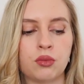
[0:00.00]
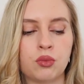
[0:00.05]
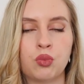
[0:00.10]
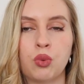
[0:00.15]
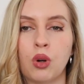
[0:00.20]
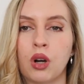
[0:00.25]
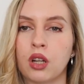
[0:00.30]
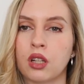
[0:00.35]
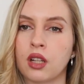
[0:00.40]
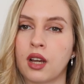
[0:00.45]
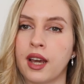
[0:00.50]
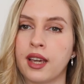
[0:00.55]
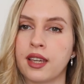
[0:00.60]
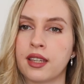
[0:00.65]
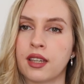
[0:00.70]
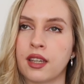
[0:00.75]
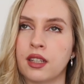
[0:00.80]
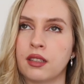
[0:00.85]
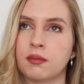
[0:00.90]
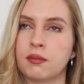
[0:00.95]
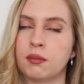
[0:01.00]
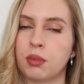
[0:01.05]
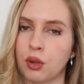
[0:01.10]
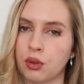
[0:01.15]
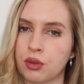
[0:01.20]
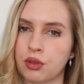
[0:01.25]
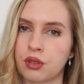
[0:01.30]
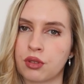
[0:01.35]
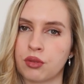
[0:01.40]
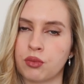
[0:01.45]
what I can
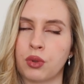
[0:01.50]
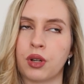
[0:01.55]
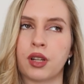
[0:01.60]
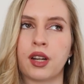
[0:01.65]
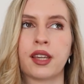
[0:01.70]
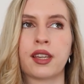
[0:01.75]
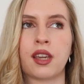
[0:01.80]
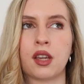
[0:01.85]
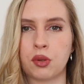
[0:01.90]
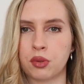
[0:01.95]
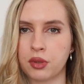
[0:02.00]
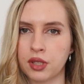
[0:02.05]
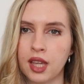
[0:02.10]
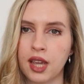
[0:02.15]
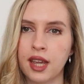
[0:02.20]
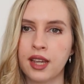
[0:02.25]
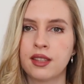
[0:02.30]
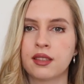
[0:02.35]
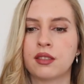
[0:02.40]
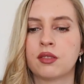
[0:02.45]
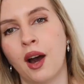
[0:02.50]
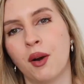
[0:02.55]
post, what I can create,